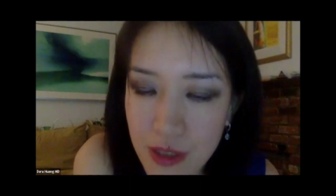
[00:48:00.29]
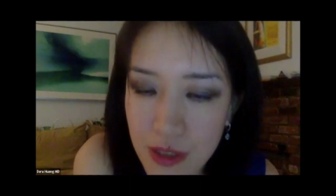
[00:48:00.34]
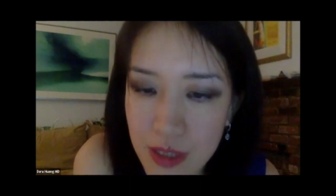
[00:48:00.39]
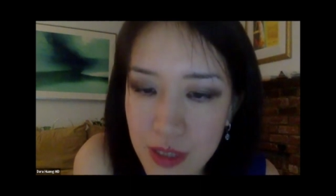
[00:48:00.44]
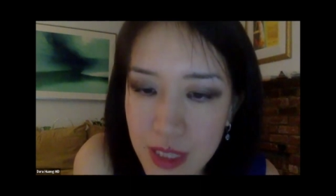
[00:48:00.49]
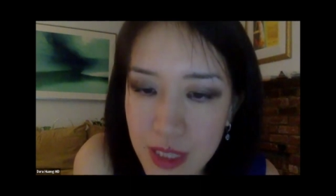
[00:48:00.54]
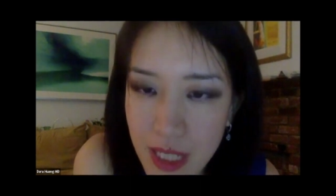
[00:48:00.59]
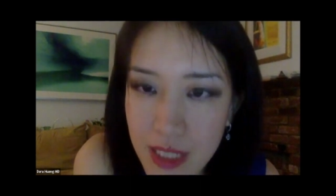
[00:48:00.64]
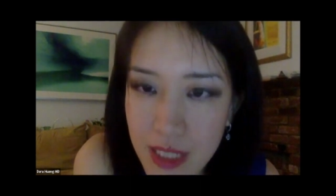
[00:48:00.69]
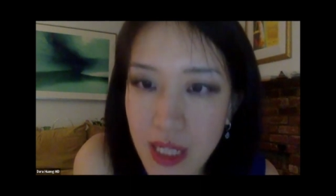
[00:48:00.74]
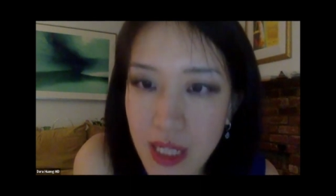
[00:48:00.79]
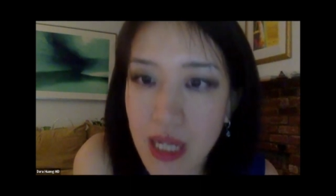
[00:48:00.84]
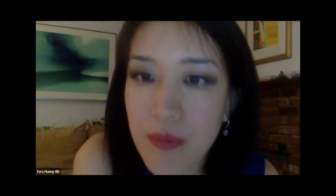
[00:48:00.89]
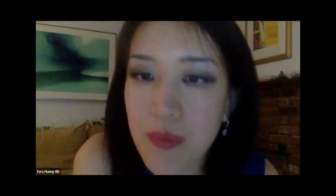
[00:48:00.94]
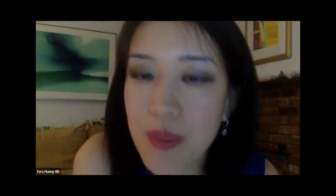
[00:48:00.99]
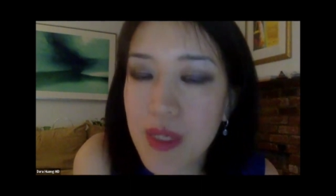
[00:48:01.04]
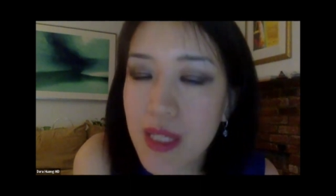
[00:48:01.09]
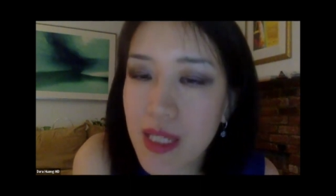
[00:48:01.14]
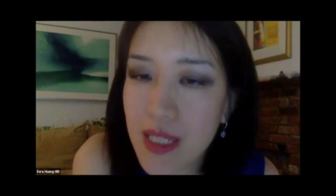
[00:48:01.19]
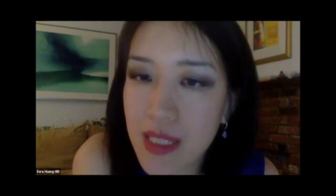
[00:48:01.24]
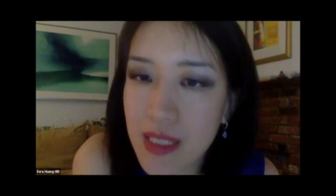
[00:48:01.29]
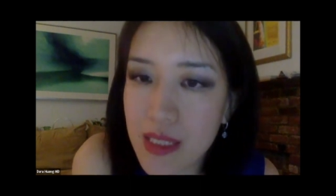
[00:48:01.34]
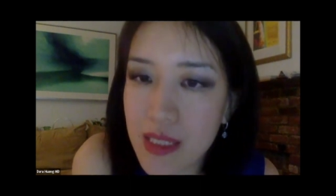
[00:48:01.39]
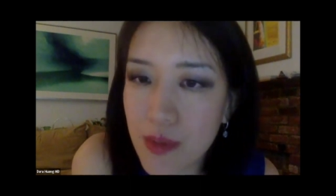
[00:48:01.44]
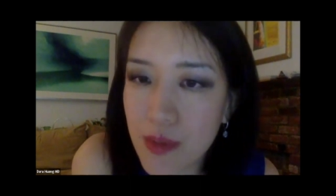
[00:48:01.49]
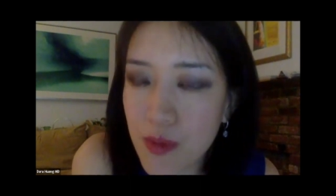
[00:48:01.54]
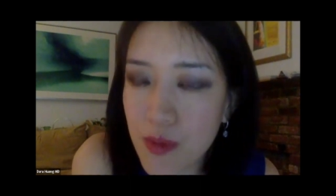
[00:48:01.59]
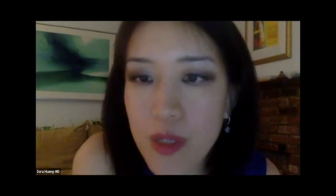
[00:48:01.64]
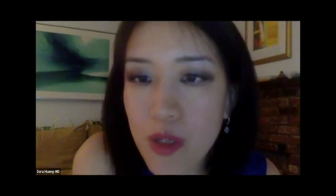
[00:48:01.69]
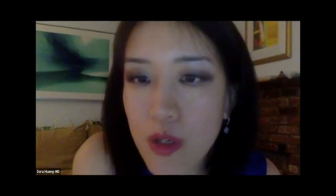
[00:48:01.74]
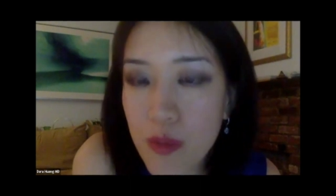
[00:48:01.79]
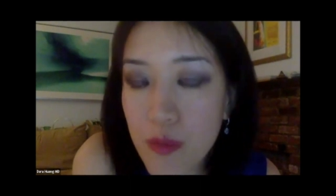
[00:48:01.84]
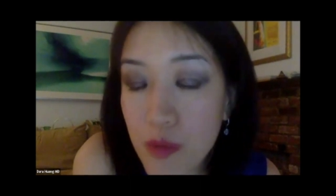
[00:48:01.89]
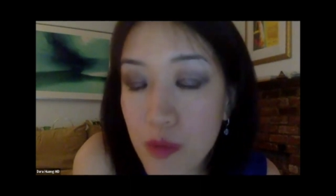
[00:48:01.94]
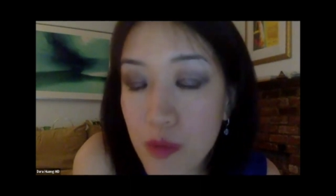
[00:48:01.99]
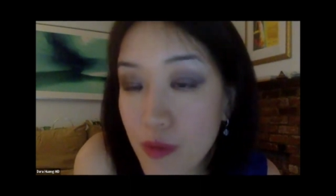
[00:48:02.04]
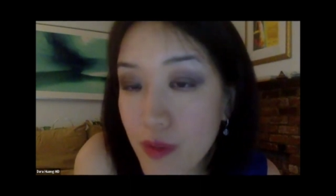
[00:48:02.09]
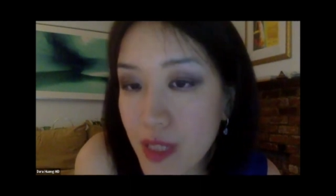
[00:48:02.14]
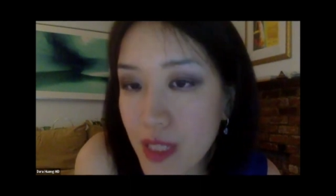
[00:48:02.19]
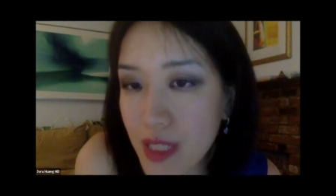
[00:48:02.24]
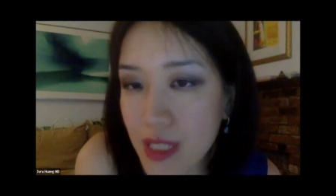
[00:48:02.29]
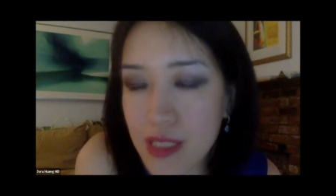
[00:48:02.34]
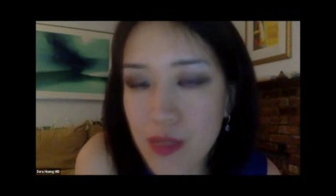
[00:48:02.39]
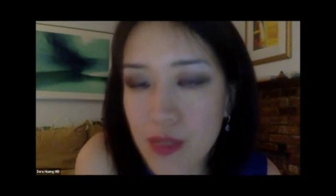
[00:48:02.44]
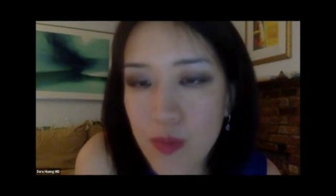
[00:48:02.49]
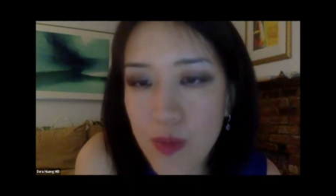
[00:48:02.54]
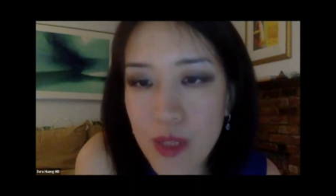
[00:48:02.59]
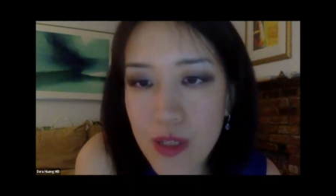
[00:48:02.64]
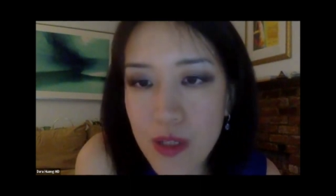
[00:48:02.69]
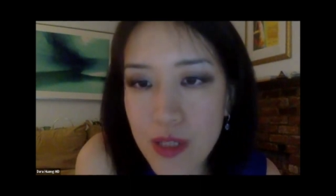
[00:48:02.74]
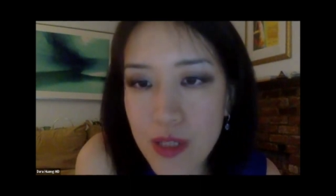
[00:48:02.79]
your daytime? Is it when you're moving? Is it when